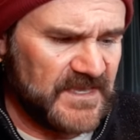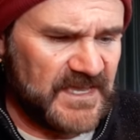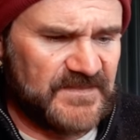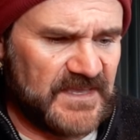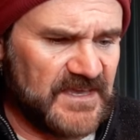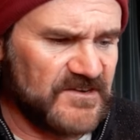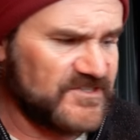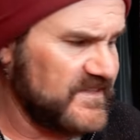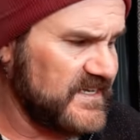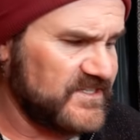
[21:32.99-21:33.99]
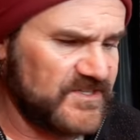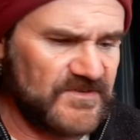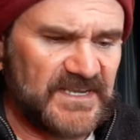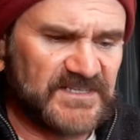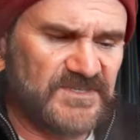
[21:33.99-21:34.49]
in the energy that you
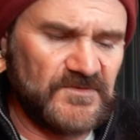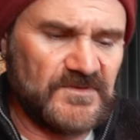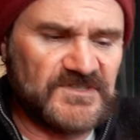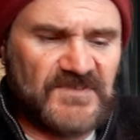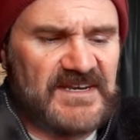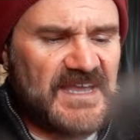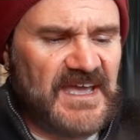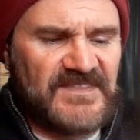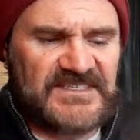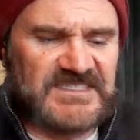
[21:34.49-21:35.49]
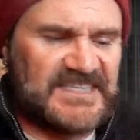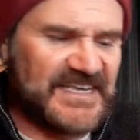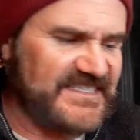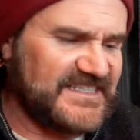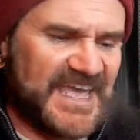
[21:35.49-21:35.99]
need to. Because right now this is
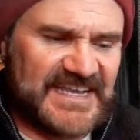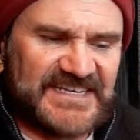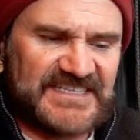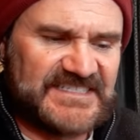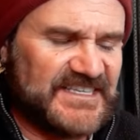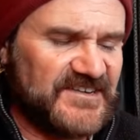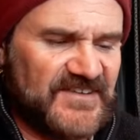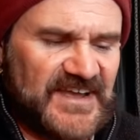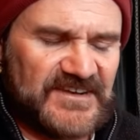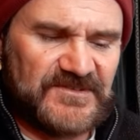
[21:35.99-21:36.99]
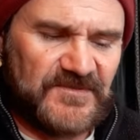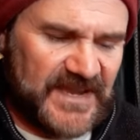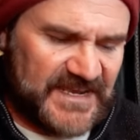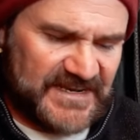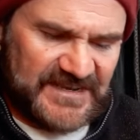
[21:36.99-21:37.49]
that stagnant, sit around and
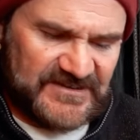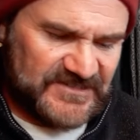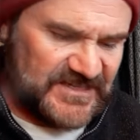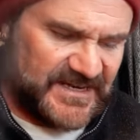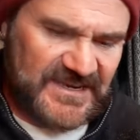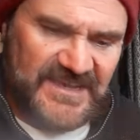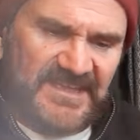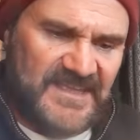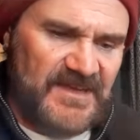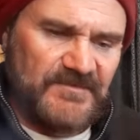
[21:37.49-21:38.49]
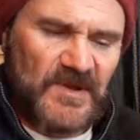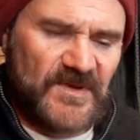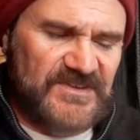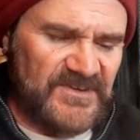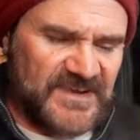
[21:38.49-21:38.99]
wait energy. But
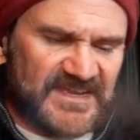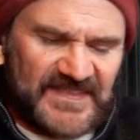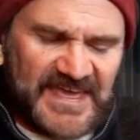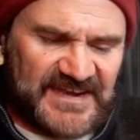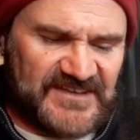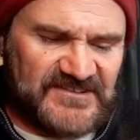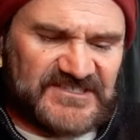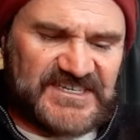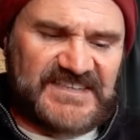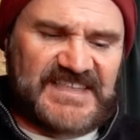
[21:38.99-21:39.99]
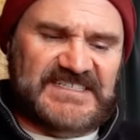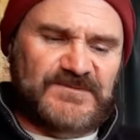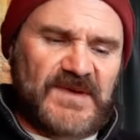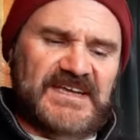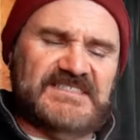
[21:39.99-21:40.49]
when you're in that energy,
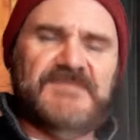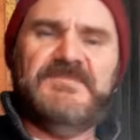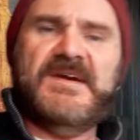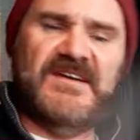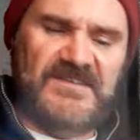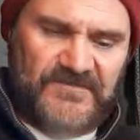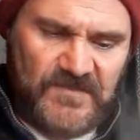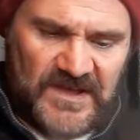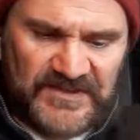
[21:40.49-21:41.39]
that's why it's imperative while